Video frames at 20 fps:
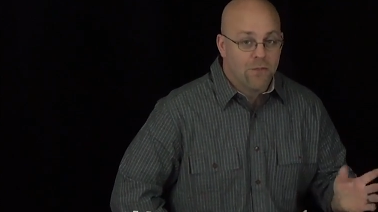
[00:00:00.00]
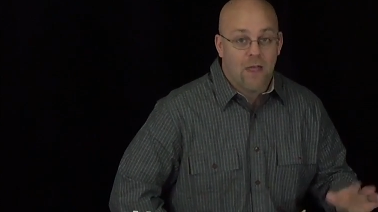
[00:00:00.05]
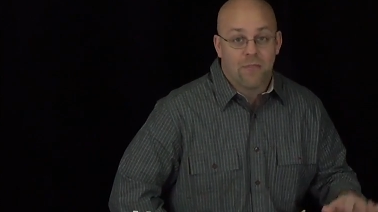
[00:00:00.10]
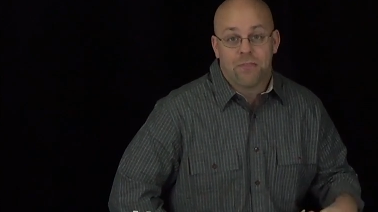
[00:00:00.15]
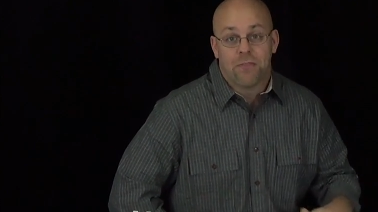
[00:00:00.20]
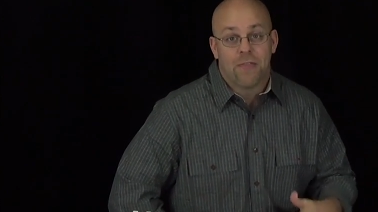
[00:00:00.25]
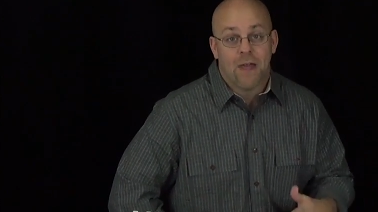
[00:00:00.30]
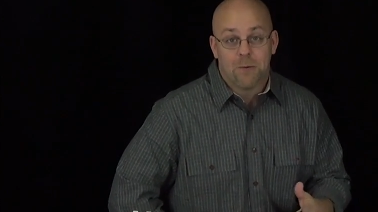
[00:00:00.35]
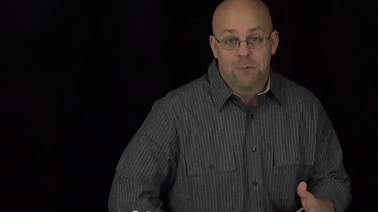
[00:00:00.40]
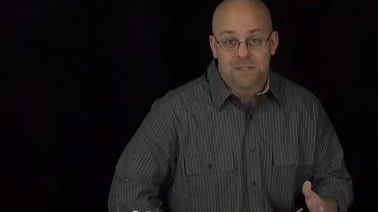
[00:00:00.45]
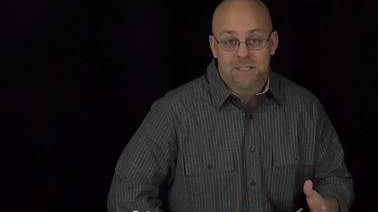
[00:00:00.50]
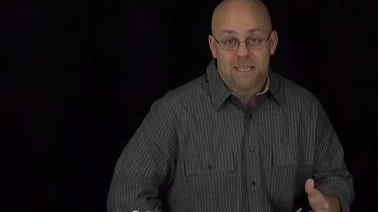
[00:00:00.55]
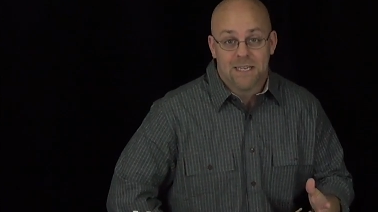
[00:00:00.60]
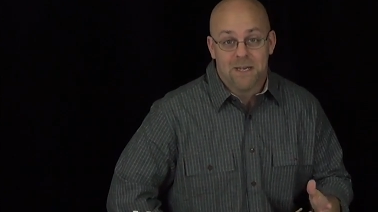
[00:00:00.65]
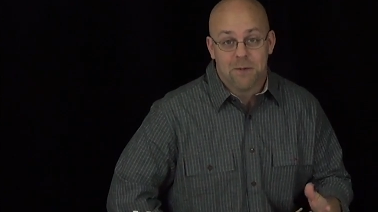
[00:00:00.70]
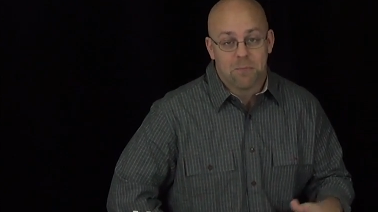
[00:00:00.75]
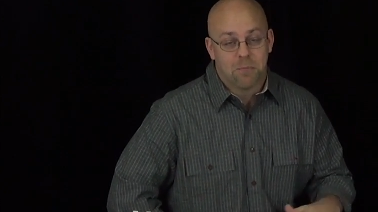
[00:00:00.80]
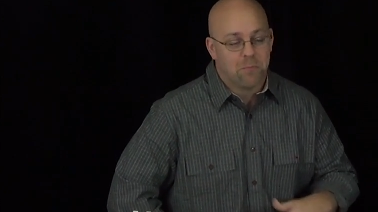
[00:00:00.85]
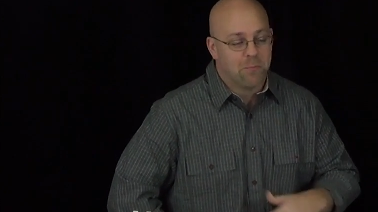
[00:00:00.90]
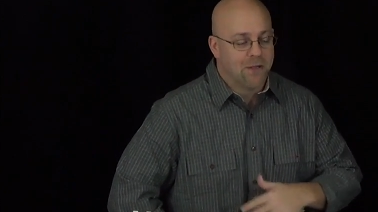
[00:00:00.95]
Not that that was
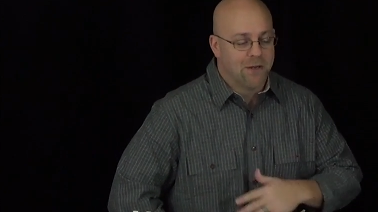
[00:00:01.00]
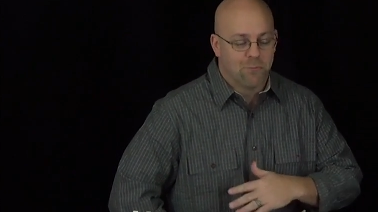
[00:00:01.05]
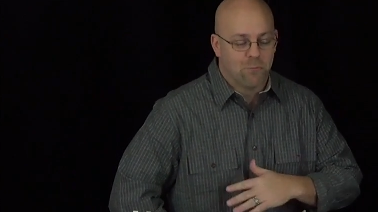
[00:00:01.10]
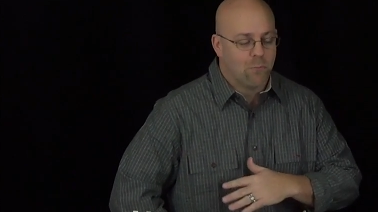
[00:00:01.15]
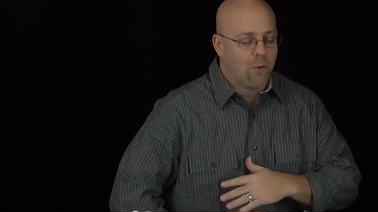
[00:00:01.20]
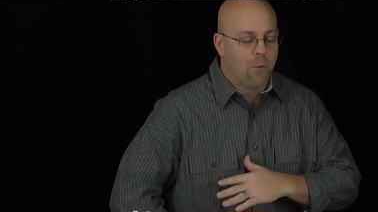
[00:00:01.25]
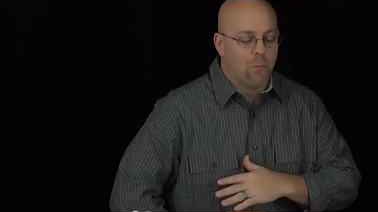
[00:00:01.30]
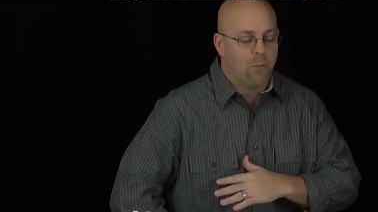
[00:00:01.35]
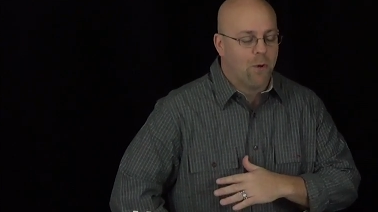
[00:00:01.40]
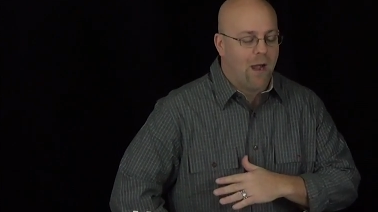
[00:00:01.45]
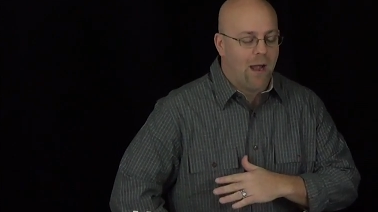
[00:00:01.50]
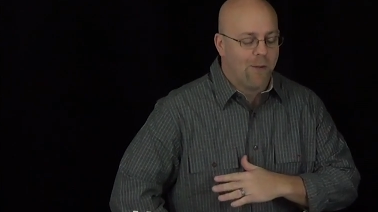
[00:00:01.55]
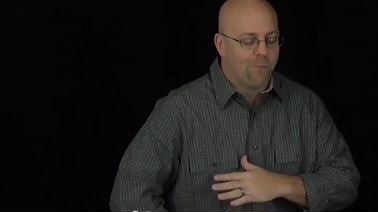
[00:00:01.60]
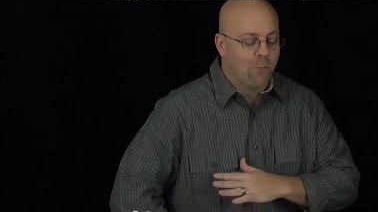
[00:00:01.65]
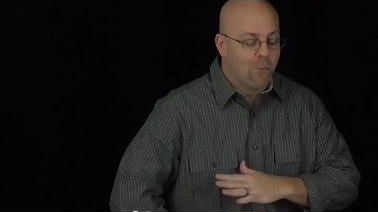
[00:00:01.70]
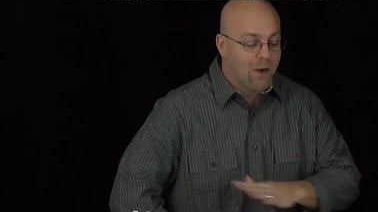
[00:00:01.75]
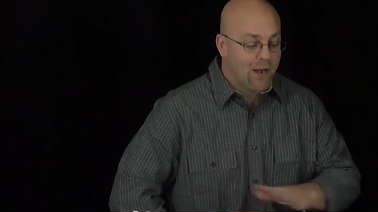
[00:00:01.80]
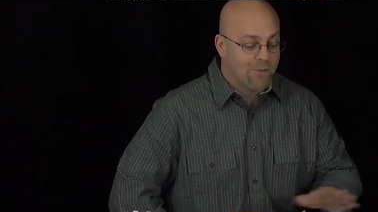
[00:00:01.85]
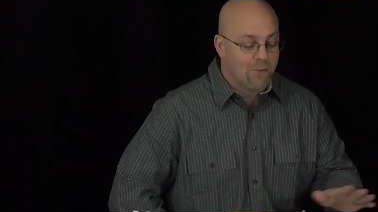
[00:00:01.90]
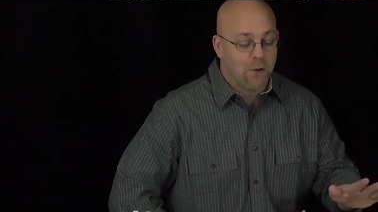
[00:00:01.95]
hip, but
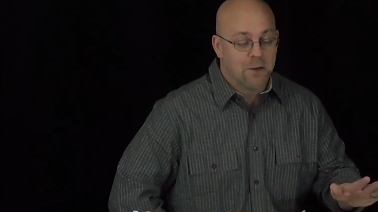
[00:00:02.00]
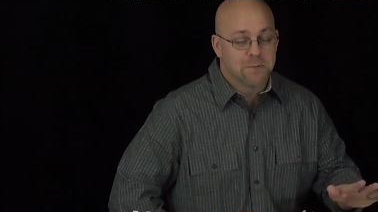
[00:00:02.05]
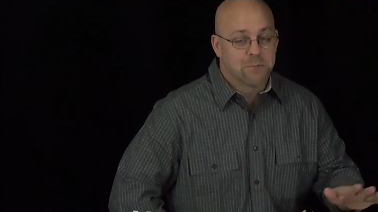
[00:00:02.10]
whatever I